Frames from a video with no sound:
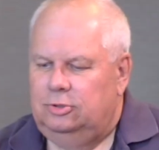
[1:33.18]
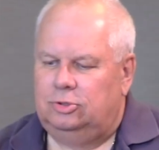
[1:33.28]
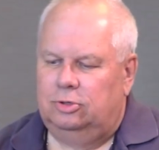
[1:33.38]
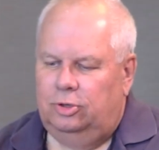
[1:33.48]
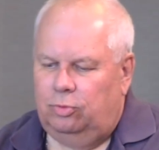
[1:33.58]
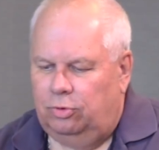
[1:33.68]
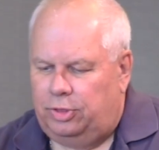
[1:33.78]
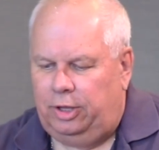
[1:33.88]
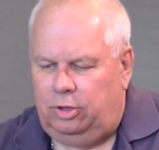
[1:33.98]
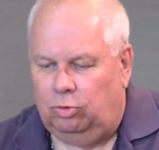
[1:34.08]
Certainly, Ruth.
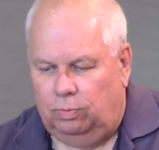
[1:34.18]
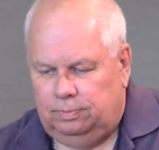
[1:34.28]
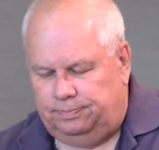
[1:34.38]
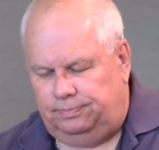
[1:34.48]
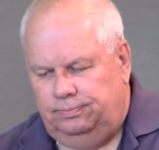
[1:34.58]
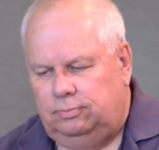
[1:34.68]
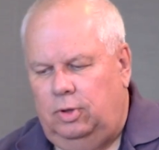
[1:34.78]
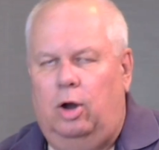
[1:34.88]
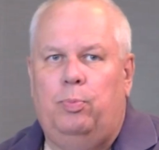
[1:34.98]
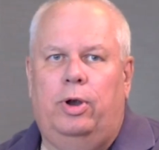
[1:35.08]
Thank you.
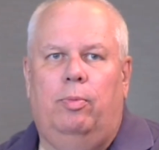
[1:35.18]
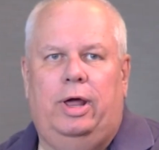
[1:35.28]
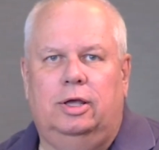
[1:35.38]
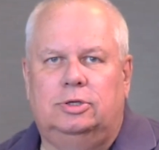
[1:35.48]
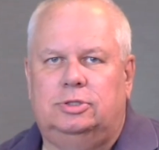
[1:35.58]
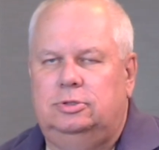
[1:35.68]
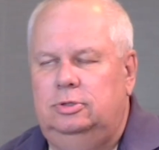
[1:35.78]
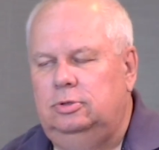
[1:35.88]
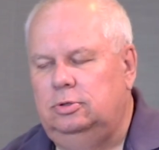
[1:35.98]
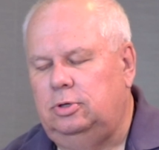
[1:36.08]
Our paramedics,
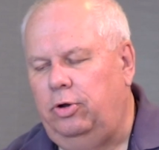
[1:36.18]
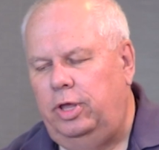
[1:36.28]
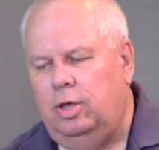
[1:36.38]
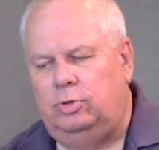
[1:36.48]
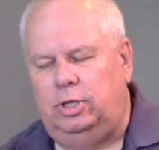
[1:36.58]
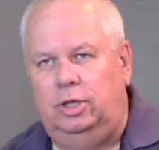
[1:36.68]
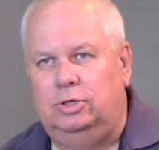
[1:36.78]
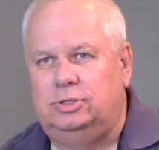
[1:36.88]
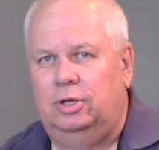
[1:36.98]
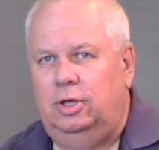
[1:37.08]
our
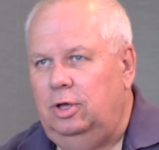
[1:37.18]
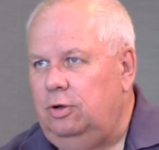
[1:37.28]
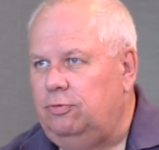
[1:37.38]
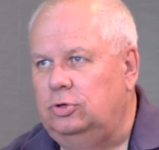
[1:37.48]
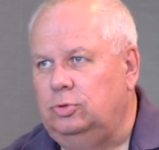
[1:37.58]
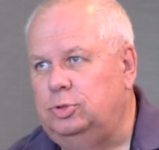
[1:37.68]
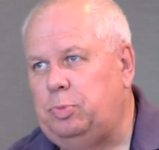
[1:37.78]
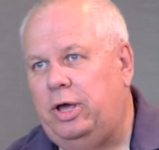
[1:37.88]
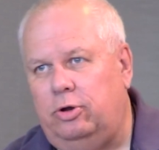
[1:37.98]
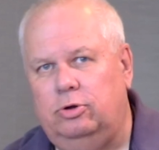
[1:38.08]
EMTs, first
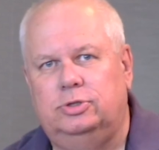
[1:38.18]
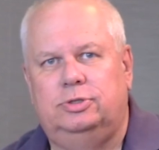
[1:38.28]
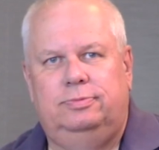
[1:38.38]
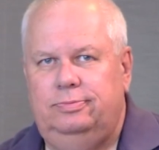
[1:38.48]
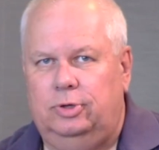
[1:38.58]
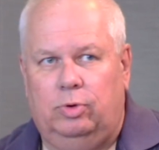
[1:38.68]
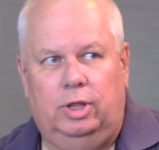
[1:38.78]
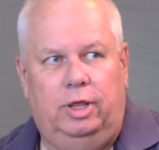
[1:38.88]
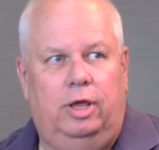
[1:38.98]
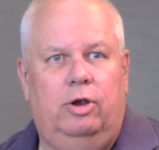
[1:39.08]
responders, they're
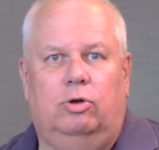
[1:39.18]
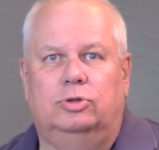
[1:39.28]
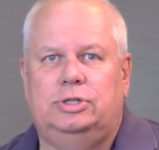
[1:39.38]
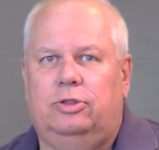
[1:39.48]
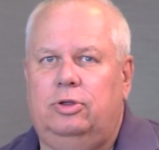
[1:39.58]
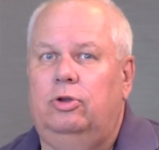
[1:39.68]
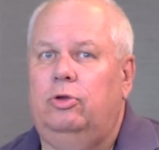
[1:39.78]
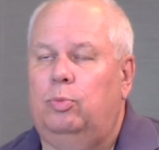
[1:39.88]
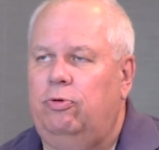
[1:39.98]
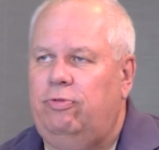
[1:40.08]
really the heroes out there.
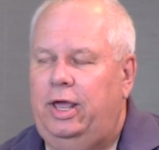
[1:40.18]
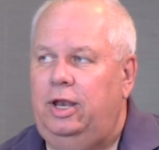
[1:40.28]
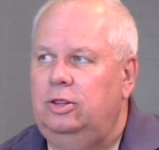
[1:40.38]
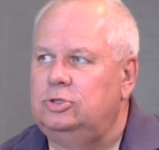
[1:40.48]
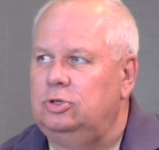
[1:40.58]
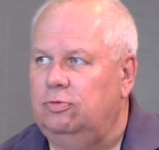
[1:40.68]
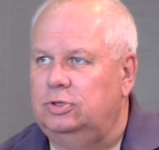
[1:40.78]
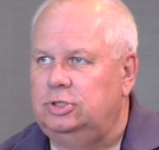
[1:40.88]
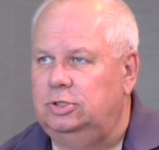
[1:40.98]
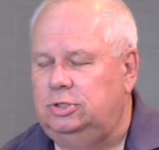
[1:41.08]
They're providing the
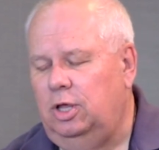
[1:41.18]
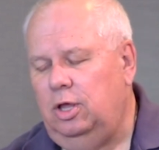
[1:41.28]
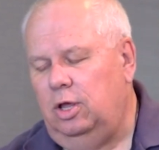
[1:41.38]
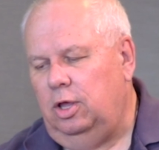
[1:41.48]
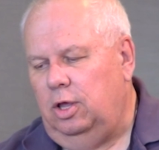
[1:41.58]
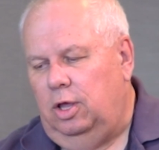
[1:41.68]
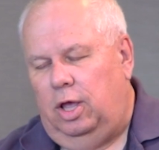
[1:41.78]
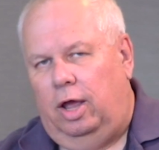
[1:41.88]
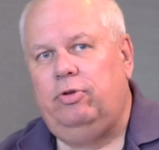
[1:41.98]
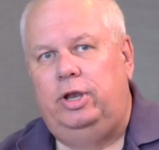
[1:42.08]
services
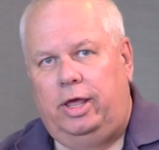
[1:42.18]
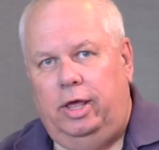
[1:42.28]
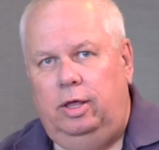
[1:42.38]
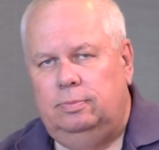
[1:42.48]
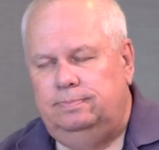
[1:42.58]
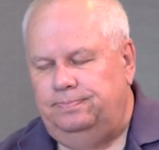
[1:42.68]
every day.